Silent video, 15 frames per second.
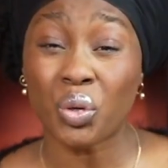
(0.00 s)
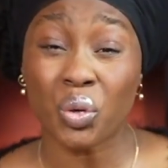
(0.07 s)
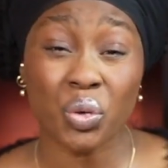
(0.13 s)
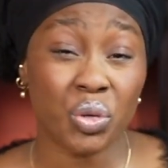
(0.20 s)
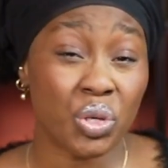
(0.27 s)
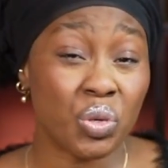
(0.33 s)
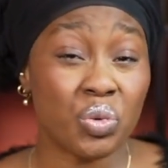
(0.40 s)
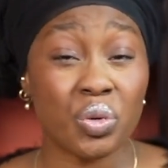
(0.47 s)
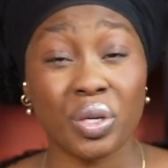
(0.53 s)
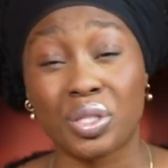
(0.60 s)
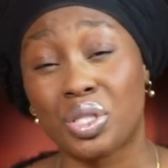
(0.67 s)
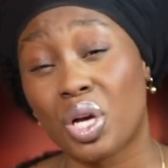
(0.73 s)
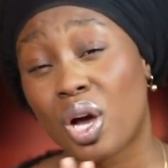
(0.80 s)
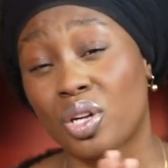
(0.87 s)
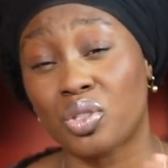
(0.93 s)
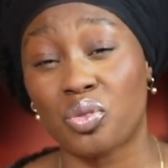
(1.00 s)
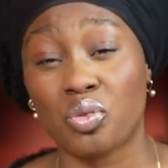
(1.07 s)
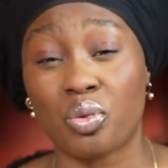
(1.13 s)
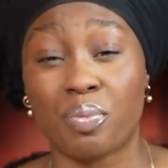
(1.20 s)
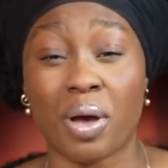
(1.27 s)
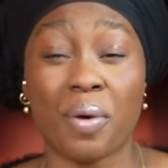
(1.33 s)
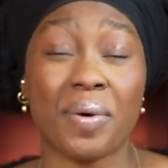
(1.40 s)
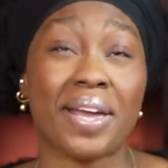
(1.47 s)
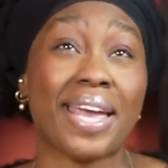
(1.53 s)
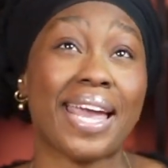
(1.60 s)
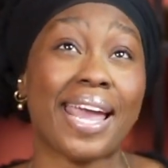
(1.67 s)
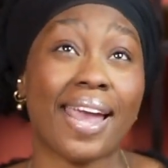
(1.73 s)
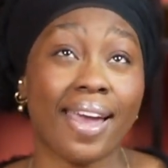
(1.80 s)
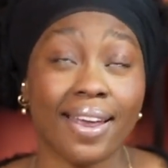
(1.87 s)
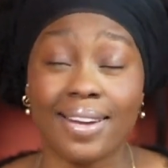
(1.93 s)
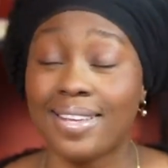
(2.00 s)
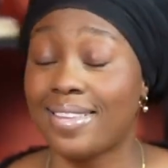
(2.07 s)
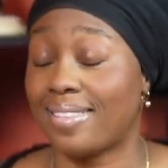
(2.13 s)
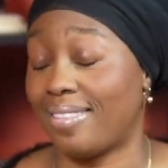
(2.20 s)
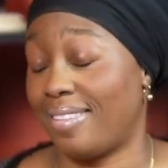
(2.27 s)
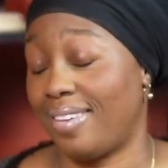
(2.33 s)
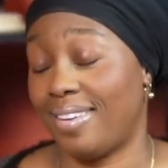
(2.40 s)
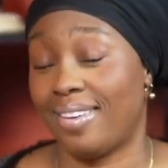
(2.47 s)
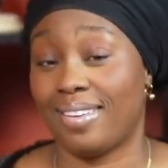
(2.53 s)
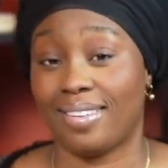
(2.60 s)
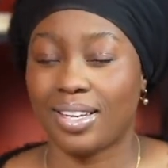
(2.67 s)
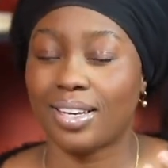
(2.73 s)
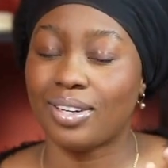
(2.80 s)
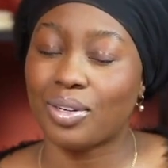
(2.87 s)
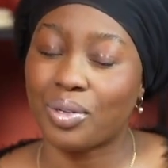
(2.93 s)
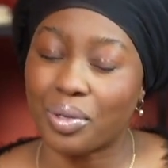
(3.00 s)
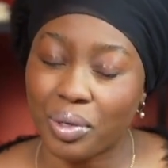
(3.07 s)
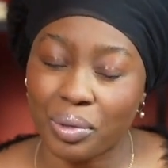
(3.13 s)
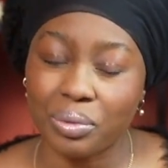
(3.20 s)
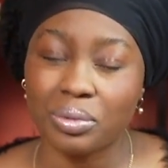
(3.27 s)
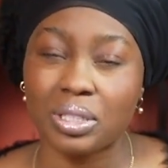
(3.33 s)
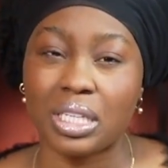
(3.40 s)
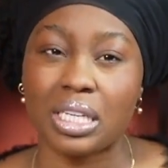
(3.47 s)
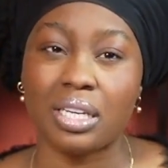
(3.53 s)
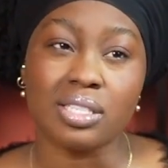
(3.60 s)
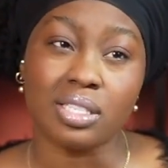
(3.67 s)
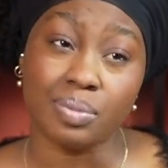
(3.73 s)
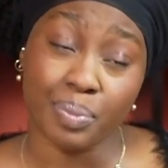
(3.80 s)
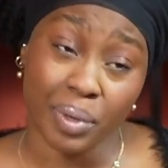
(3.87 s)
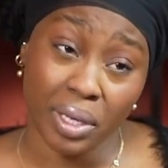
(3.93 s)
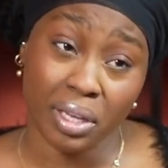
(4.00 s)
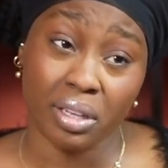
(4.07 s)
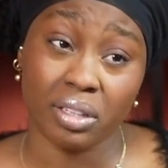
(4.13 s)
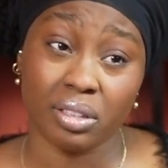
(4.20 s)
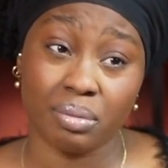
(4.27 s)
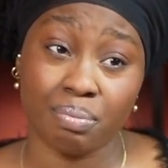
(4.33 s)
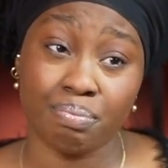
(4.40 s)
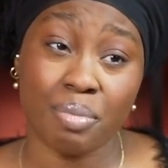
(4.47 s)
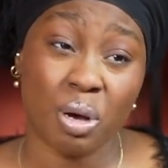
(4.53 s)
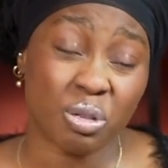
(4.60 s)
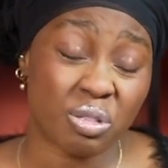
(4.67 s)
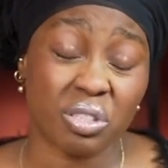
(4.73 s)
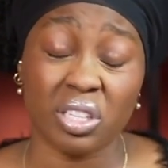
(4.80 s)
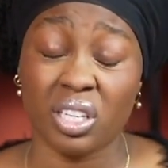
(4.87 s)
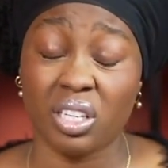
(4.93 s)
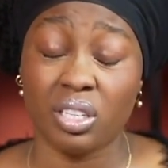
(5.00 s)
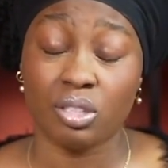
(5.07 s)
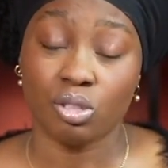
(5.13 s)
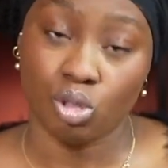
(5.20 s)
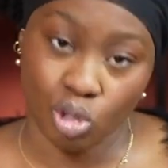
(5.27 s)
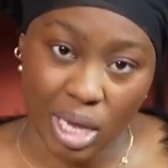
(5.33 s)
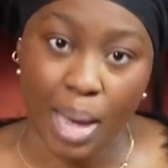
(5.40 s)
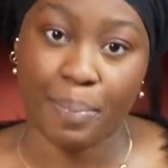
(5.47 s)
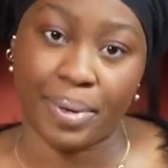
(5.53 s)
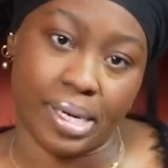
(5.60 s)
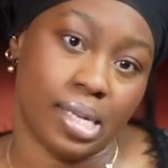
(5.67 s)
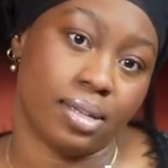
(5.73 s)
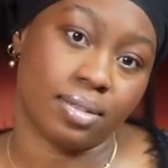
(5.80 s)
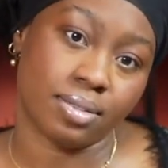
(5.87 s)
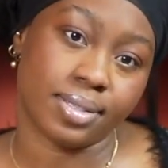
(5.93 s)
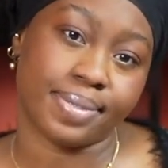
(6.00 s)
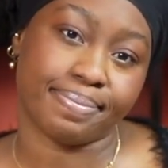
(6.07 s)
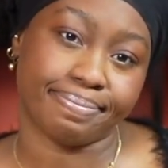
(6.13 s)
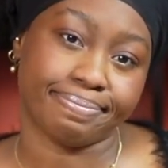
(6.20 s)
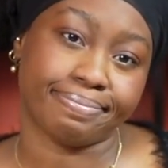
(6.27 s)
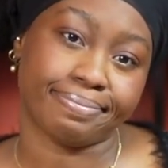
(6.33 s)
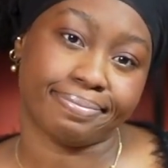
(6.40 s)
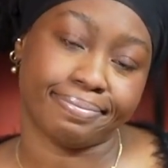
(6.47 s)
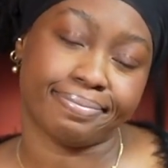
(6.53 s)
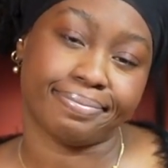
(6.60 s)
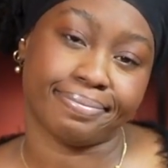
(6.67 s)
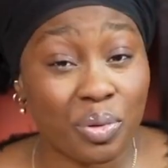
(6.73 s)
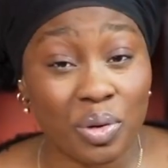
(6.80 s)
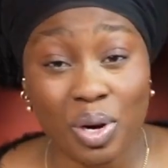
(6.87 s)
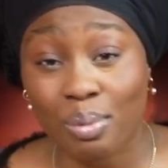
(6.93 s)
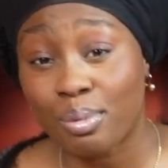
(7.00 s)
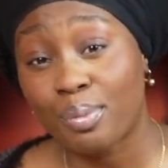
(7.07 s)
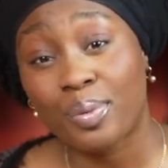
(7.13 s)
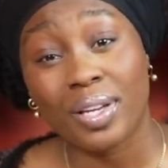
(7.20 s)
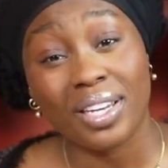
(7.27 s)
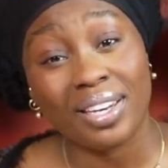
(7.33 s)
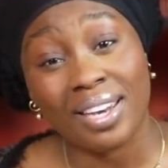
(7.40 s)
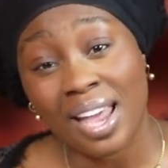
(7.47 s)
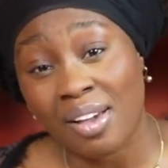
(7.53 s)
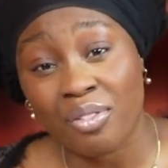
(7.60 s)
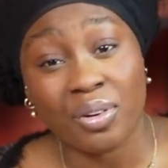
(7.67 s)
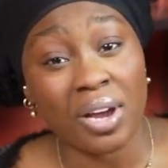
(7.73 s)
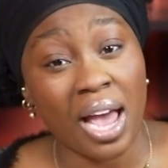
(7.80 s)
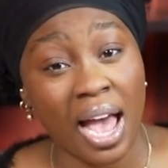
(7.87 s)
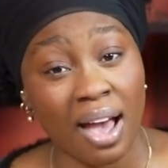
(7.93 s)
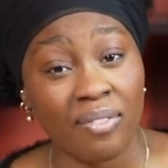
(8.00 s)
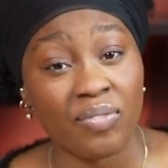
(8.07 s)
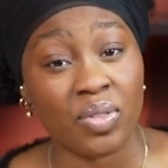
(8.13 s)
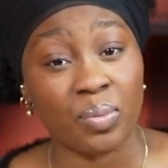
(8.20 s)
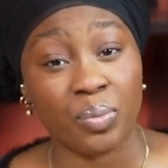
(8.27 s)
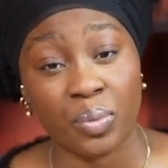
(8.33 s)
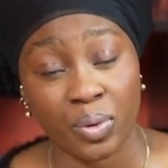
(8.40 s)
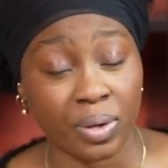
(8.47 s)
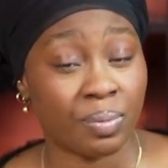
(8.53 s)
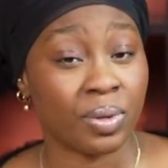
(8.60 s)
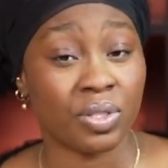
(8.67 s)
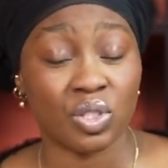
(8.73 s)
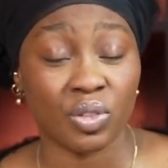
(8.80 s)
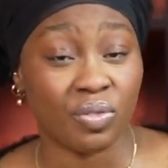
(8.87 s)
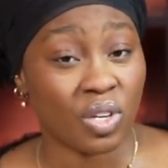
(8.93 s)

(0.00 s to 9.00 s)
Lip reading: who you could talk to about anything, could only speak mostly Japanese. You would probably never have the privilege of